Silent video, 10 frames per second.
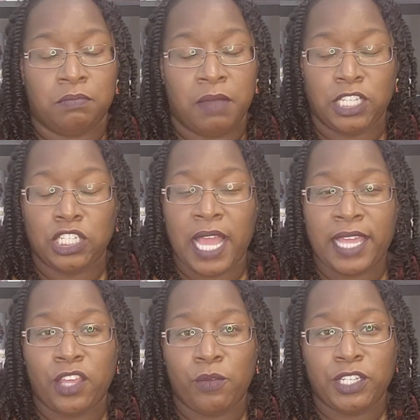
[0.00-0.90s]
much
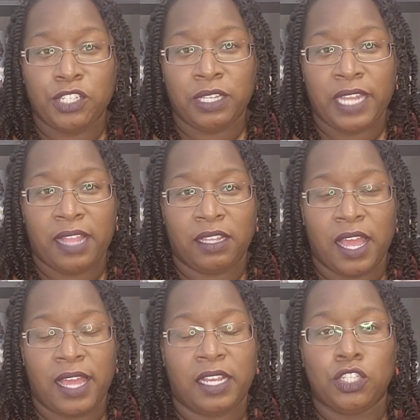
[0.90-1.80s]
like the original in Helen Hunt,